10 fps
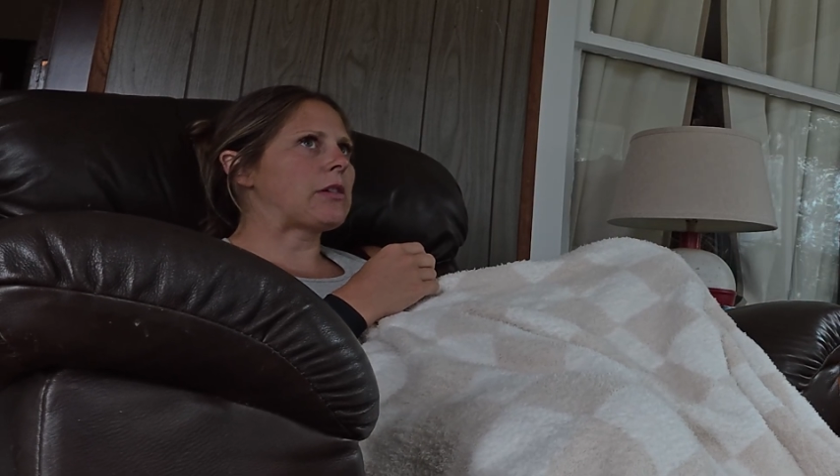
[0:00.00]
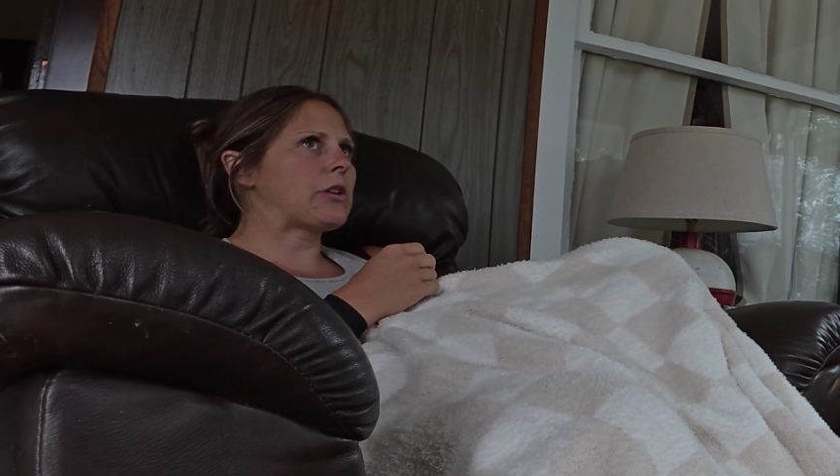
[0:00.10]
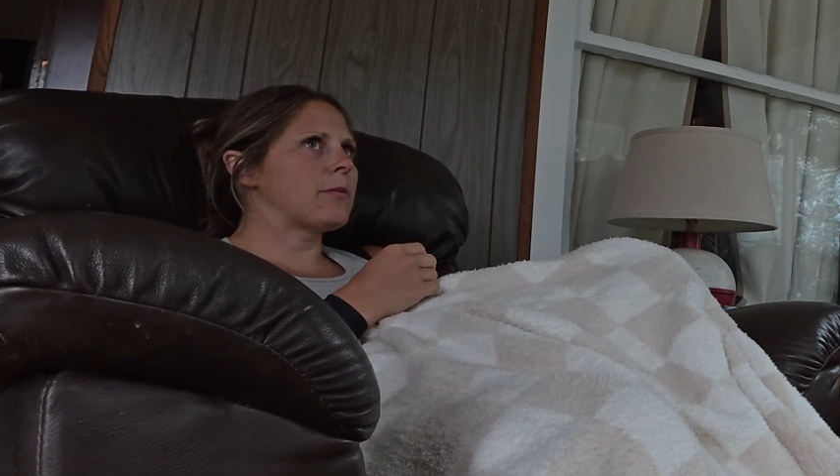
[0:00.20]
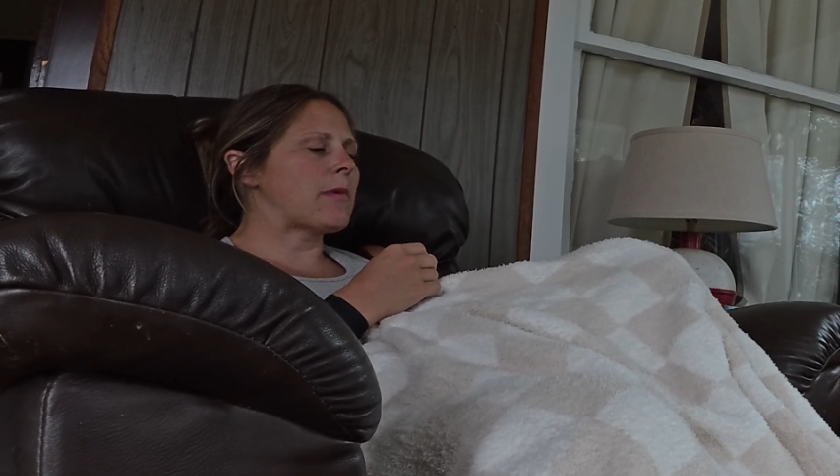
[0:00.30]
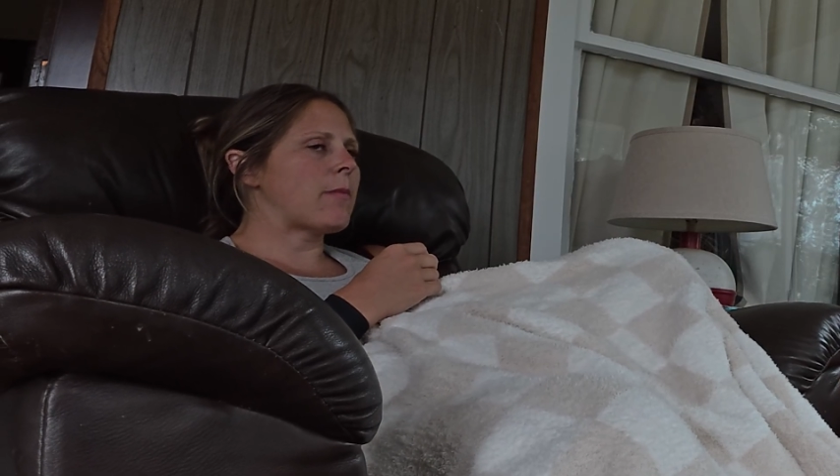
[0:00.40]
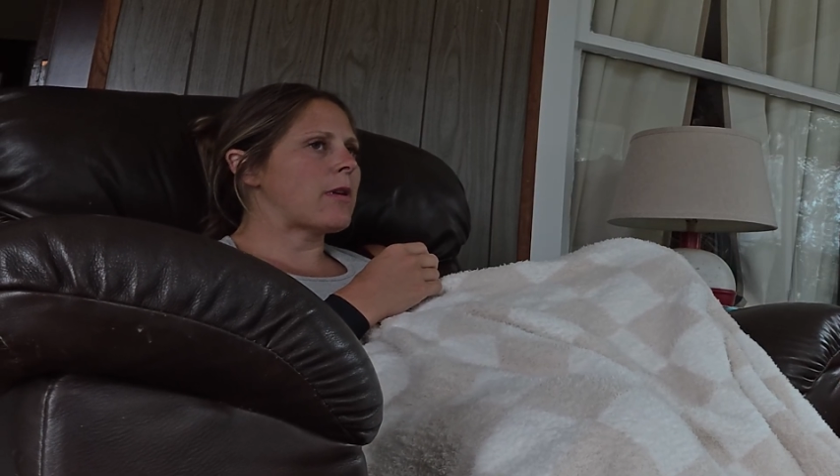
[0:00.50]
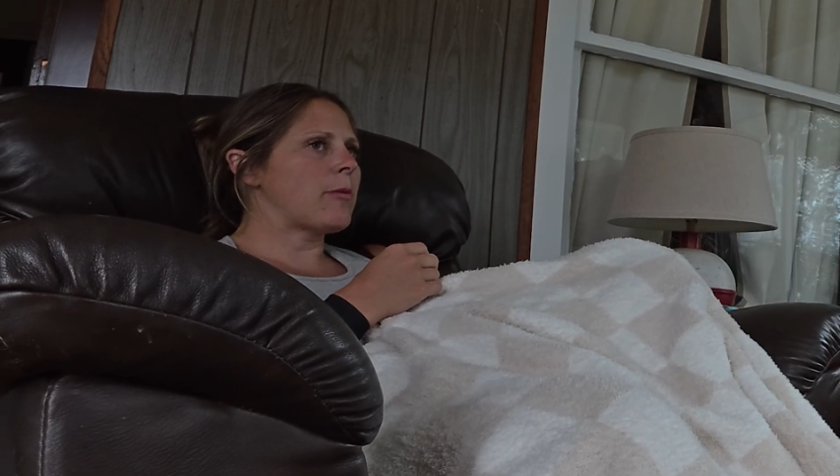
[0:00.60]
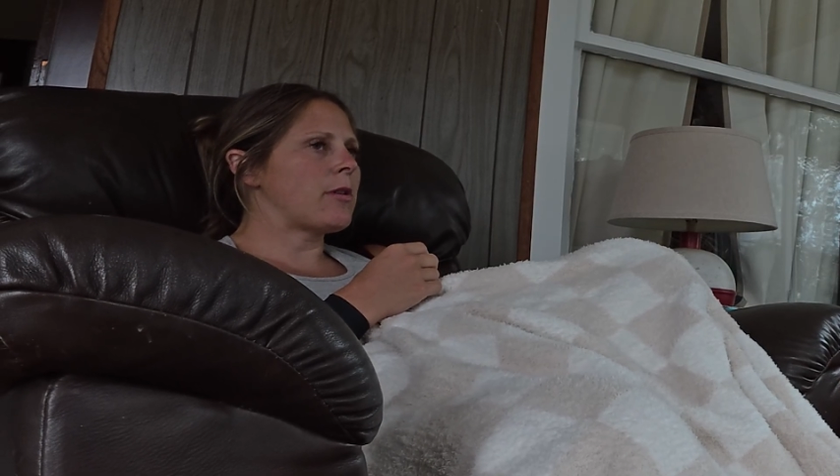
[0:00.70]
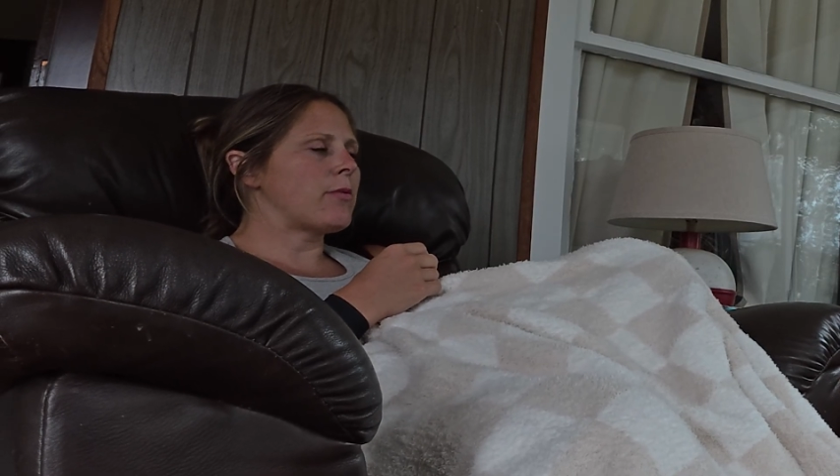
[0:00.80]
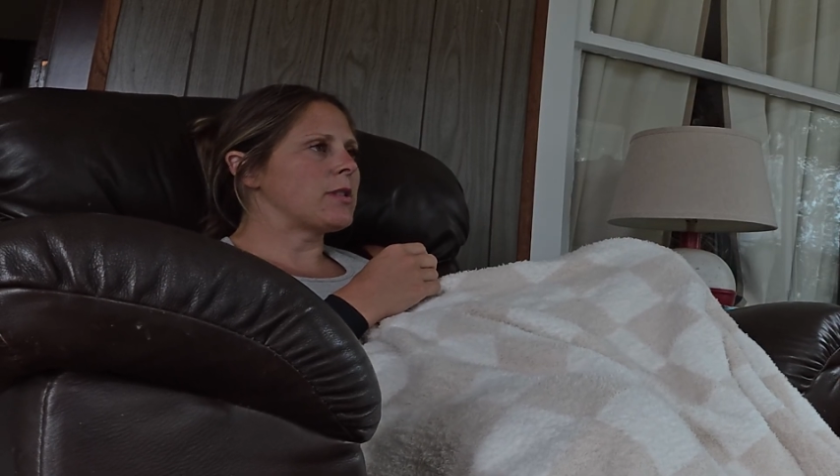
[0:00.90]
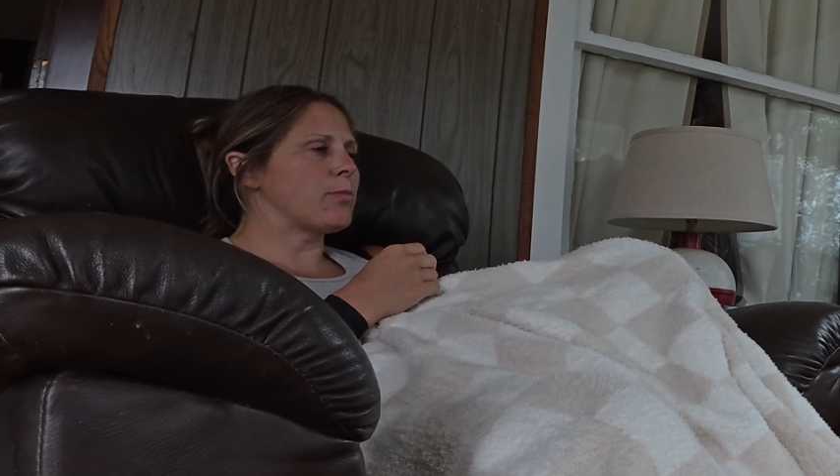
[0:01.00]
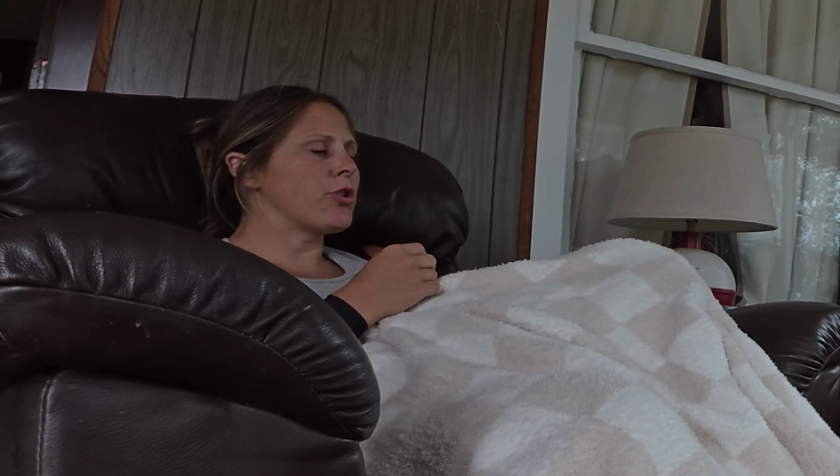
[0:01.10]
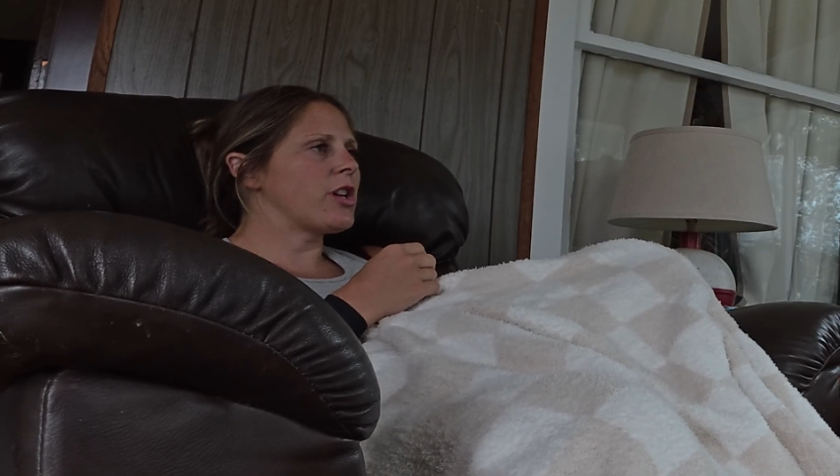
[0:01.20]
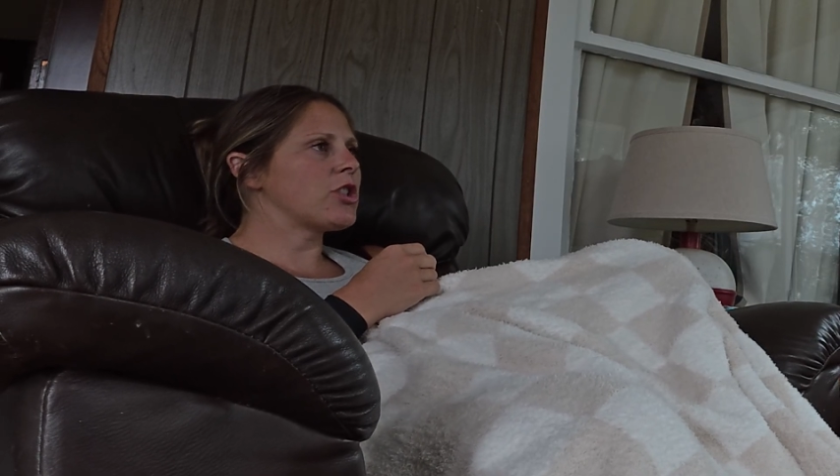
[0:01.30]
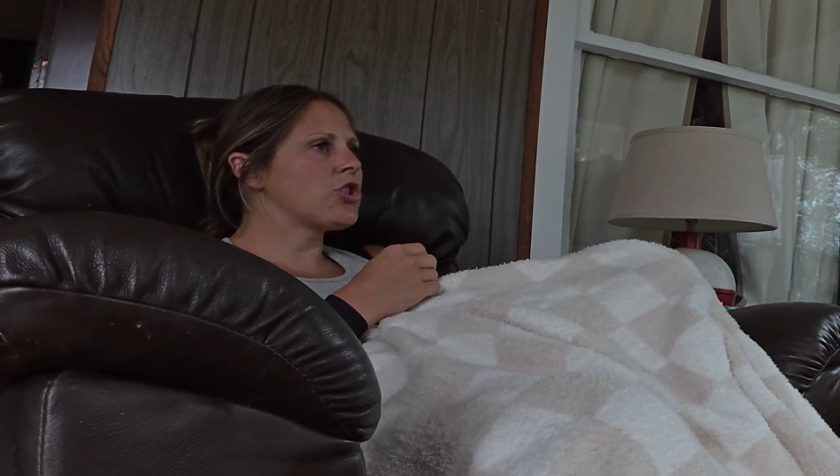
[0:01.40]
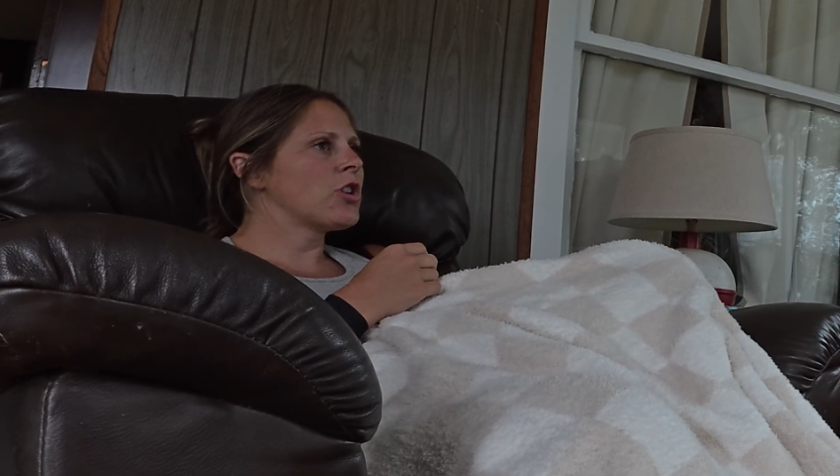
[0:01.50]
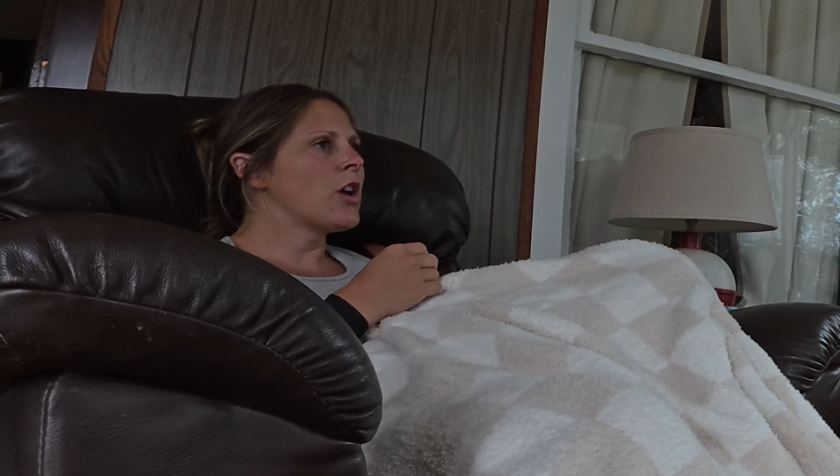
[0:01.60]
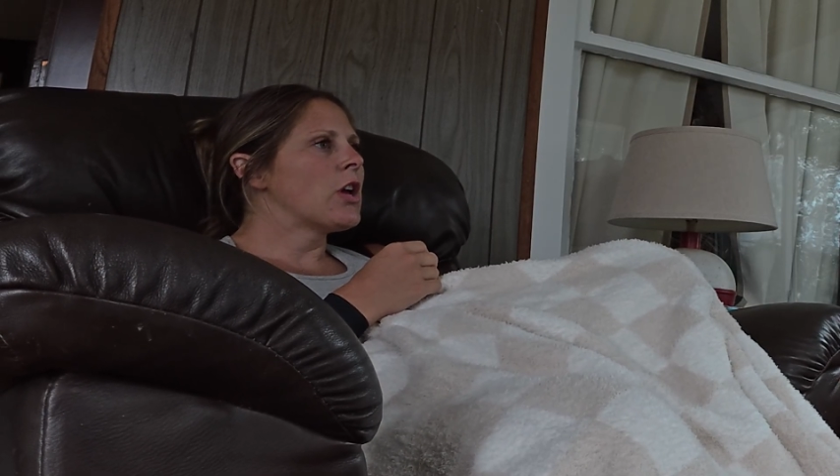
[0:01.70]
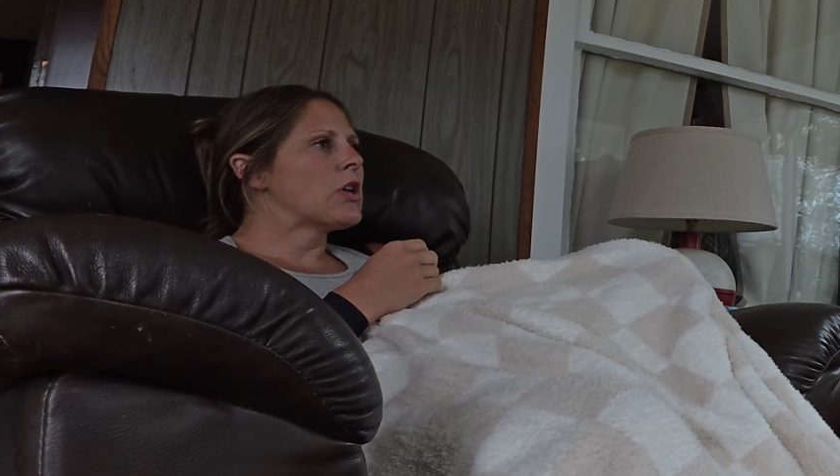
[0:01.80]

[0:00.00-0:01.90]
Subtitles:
learned my baby was breech.